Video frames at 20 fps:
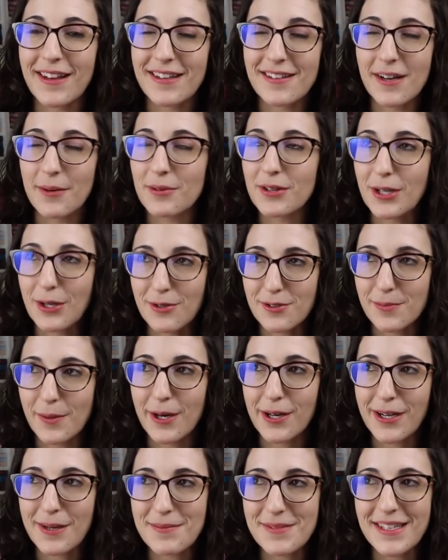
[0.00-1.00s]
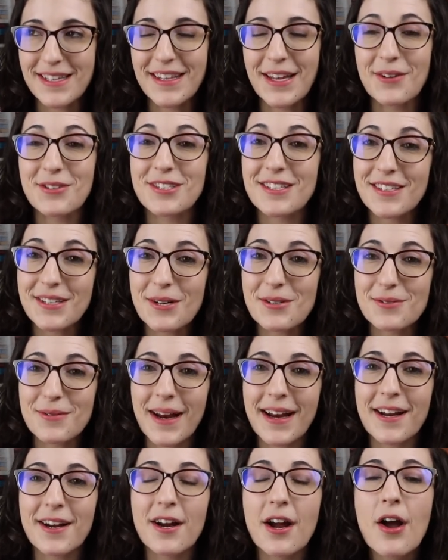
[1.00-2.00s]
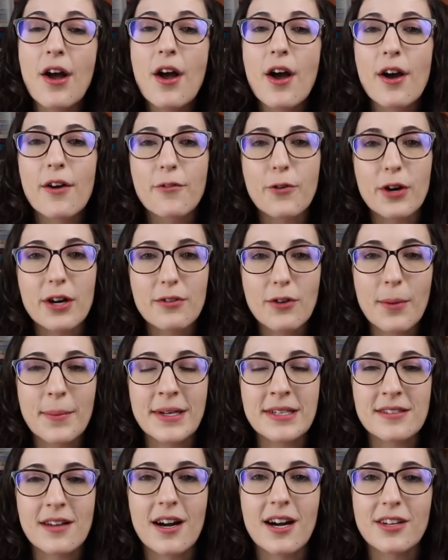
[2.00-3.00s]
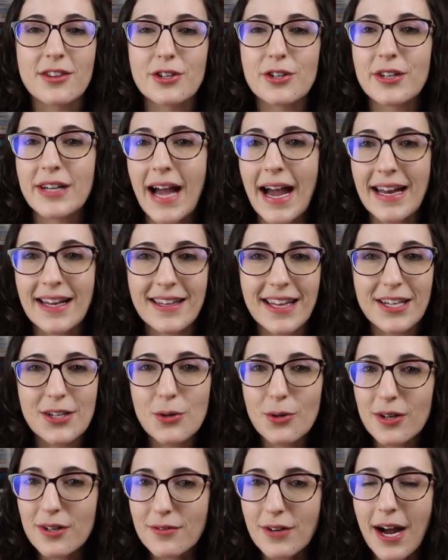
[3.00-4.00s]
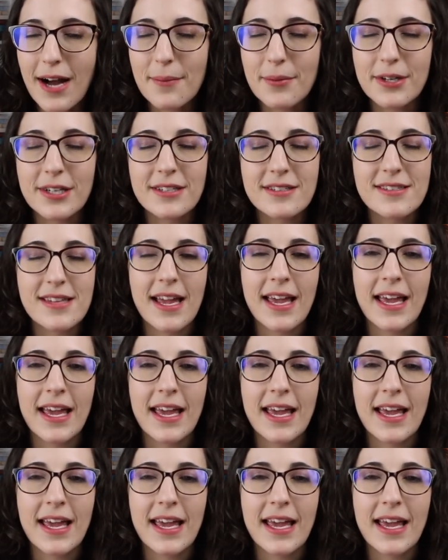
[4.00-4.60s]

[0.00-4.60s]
That's not where the ghost part comes in, though. She's a ghostwriter for a romance author, kind of like Nora Roberts,